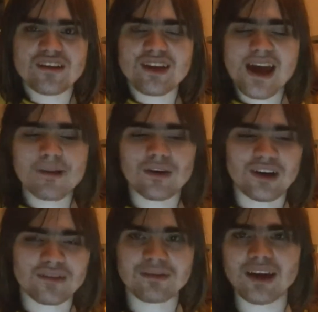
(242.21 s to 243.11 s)

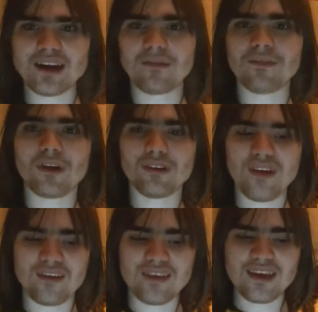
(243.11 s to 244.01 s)
Capcom, Titanfall
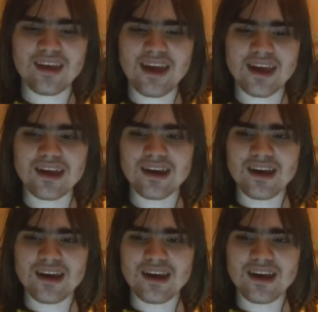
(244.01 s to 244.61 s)
is EA.